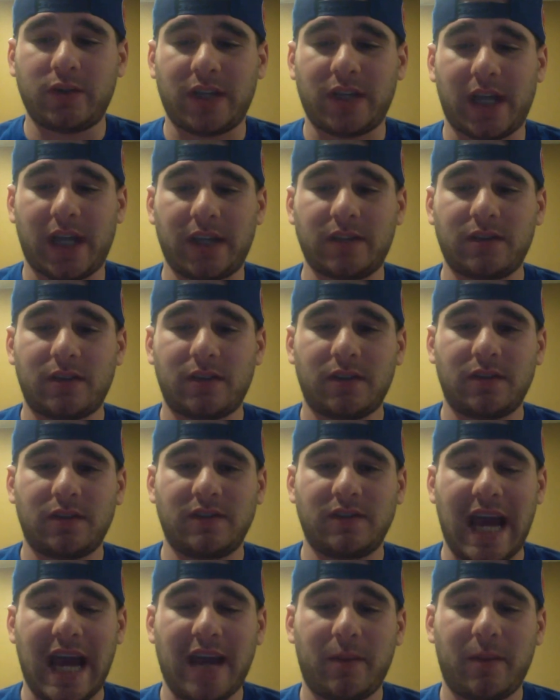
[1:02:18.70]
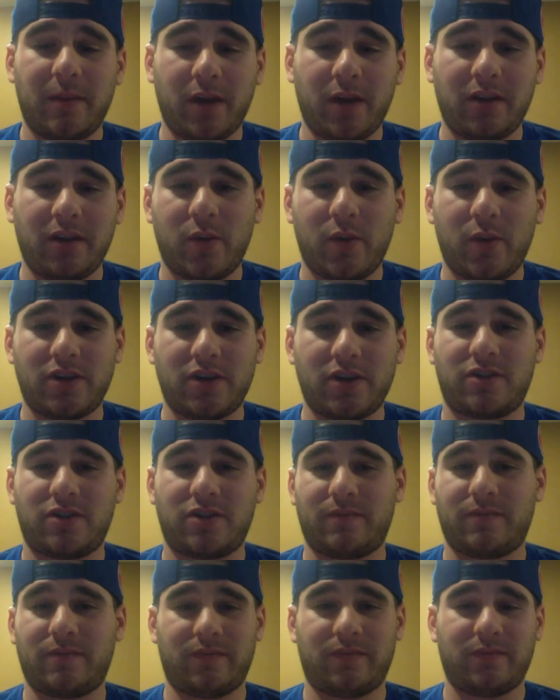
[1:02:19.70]
eggs. Zach Miller,
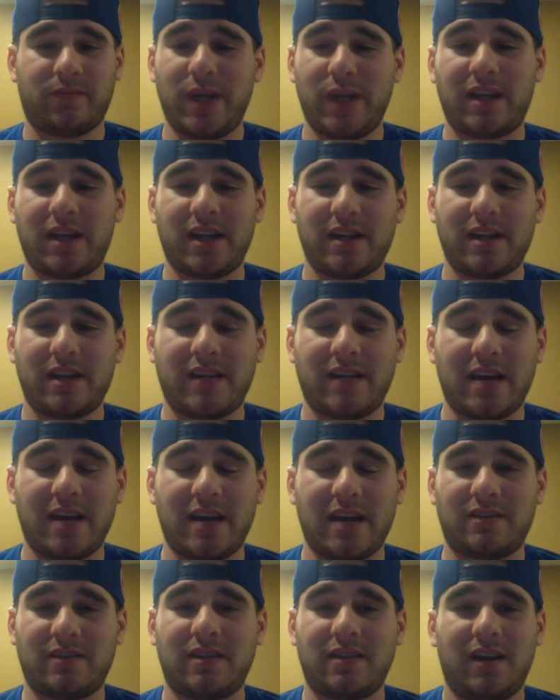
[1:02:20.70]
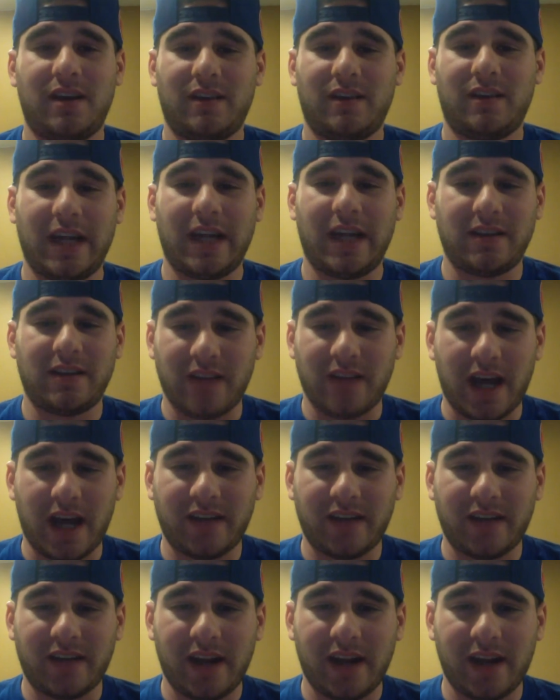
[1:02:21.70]
which Pete can attest, that's not a
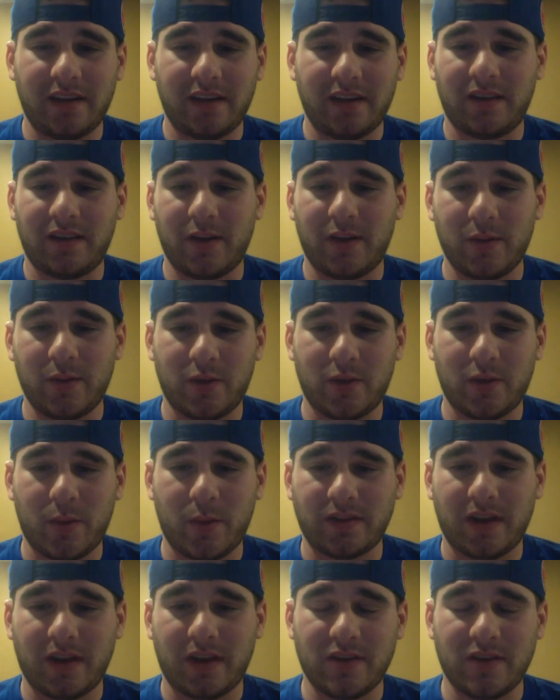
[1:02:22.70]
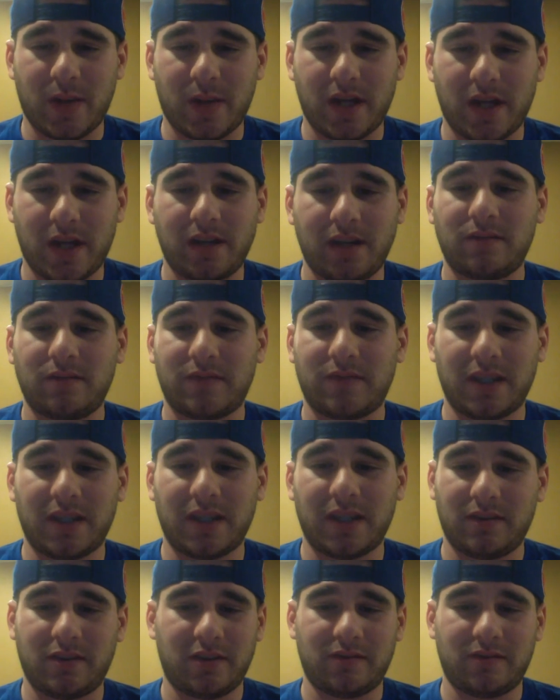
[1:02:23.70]
tight end. There was no Martellus Bennett.
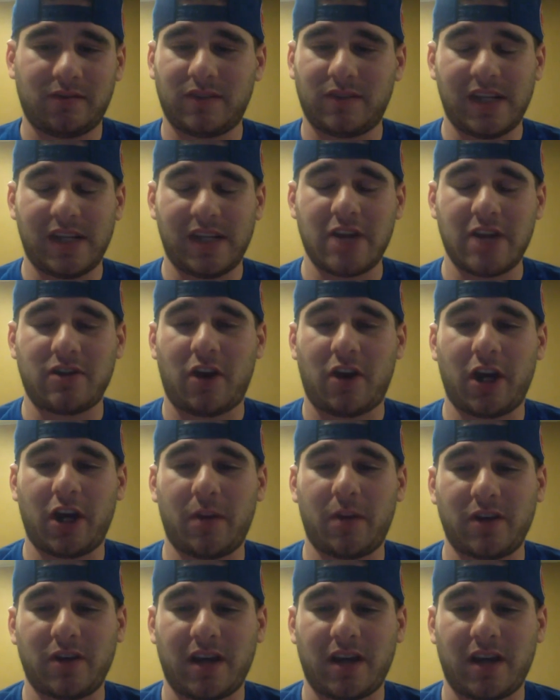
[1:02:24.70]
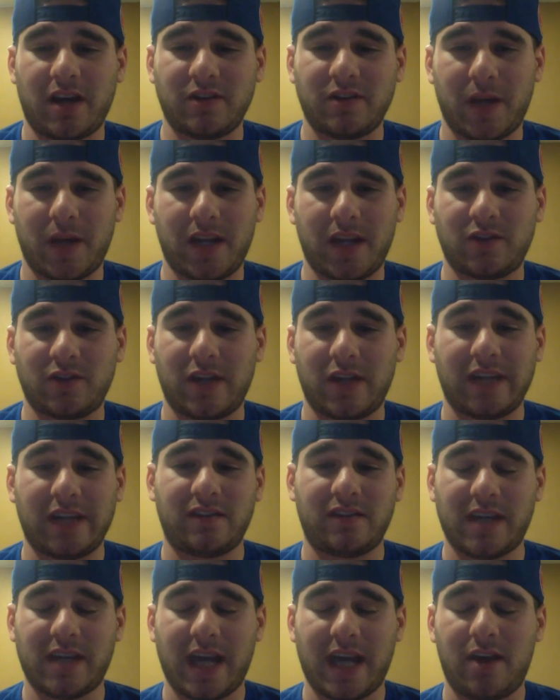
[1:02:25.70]
They didn't target Martellus Bennett, so that
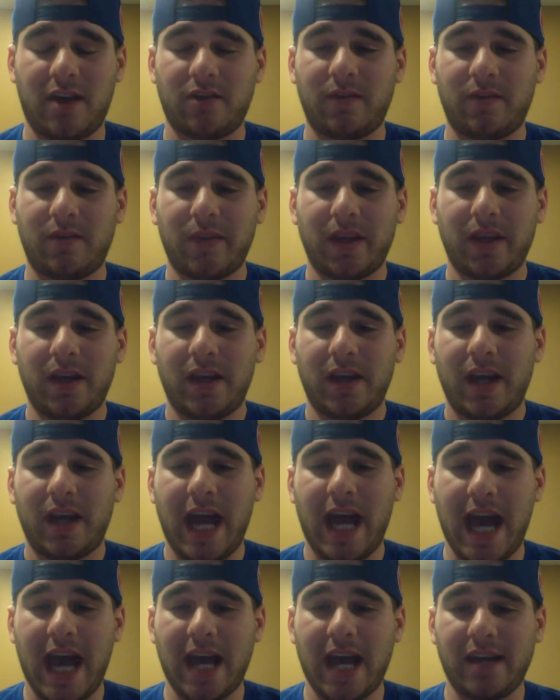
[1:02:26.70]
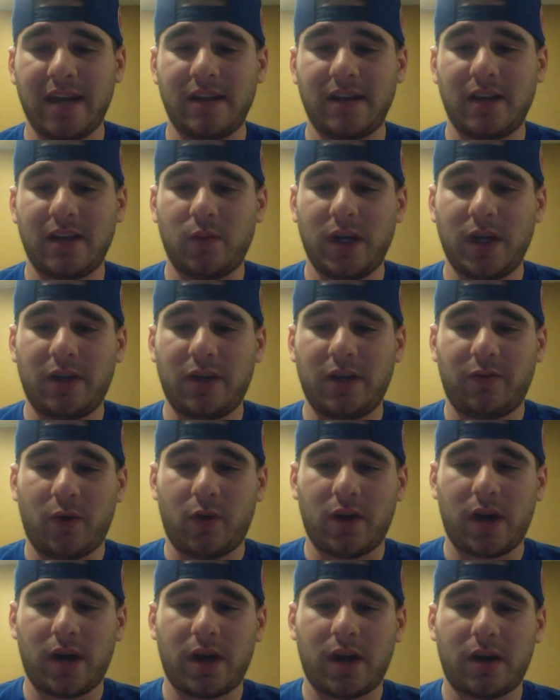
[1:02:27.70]
doesn't count. And in week
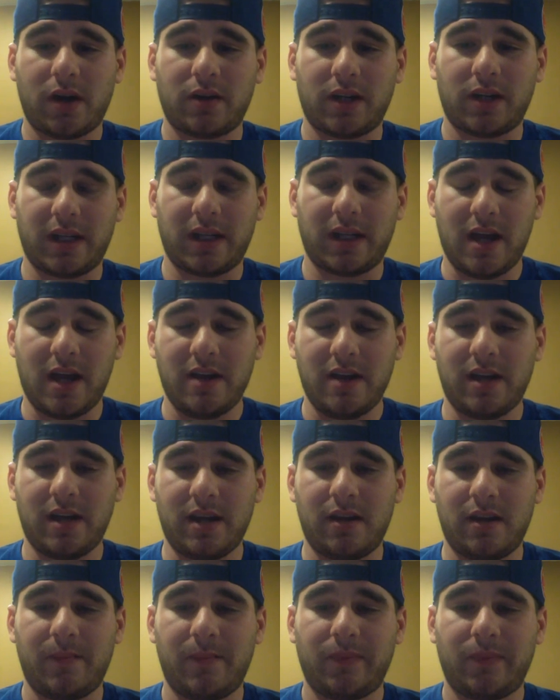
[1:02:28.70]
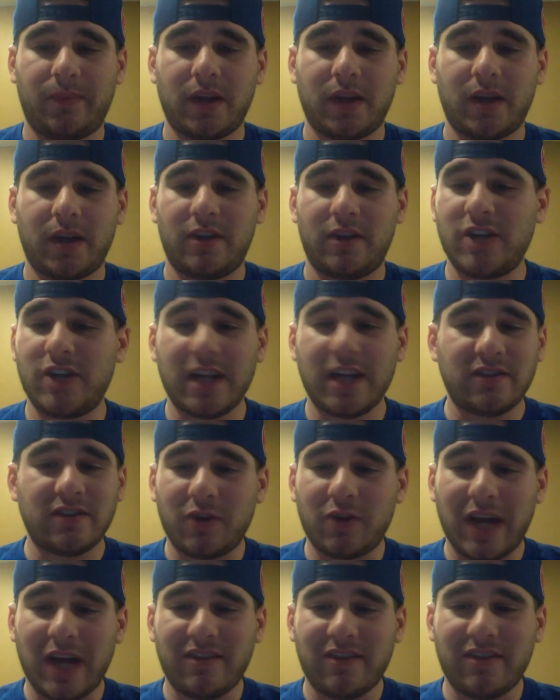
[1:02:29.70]
4 in London, the Jets
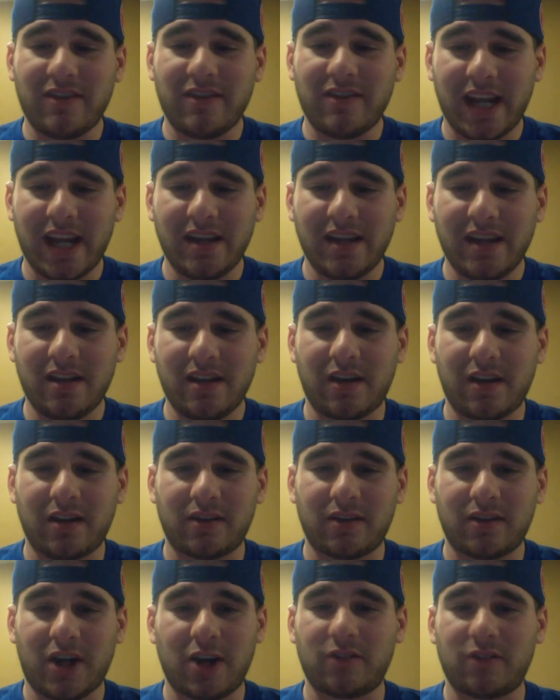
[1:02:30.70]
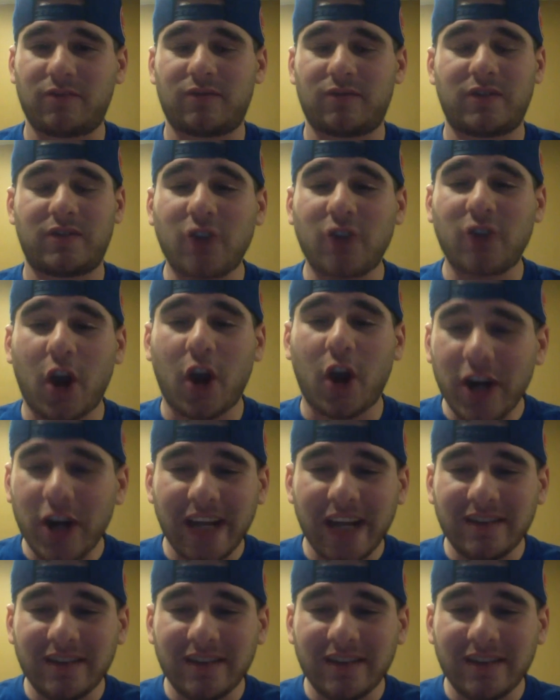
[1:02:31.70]
don't have a tight end either. Our starting